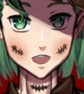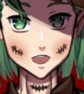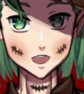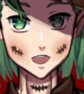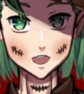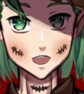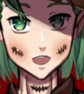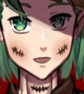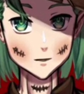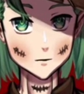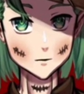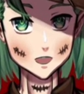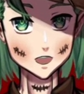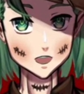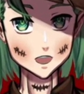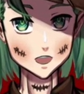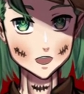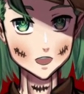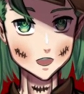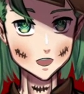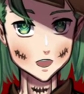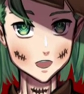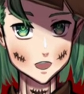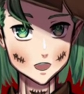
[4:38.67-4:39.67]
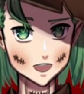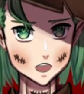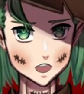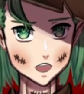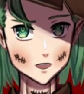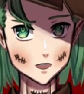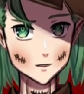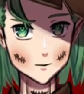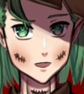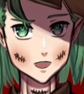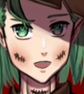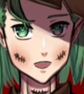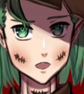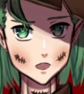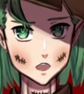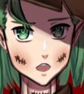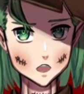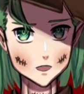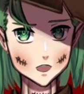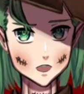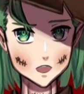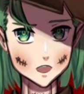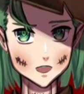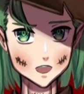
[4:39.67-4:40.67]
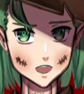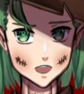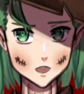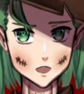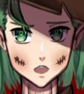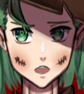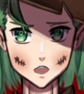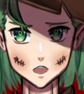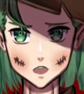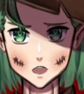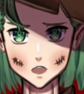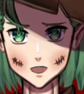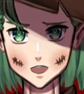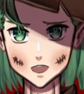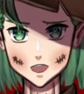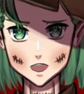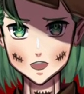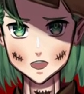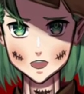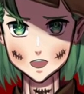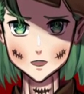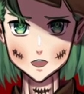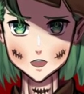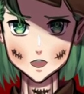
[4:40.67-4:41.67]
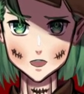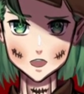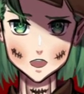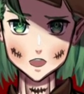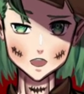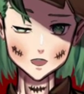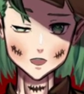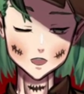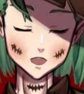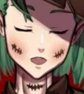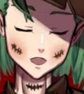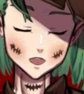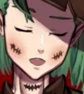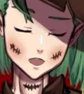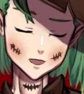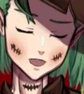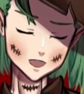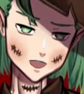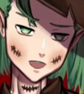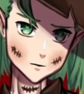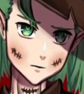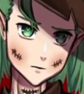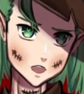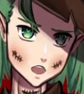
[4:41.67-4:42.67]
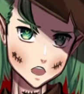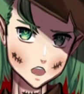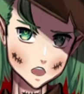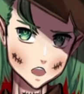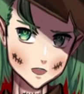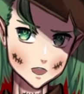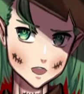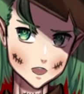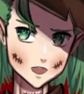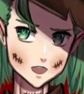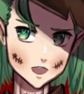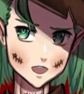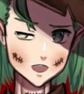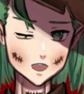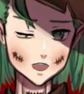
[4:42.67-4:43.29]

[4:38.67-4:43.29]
That's what I have to fucking say. Like, I don't understand.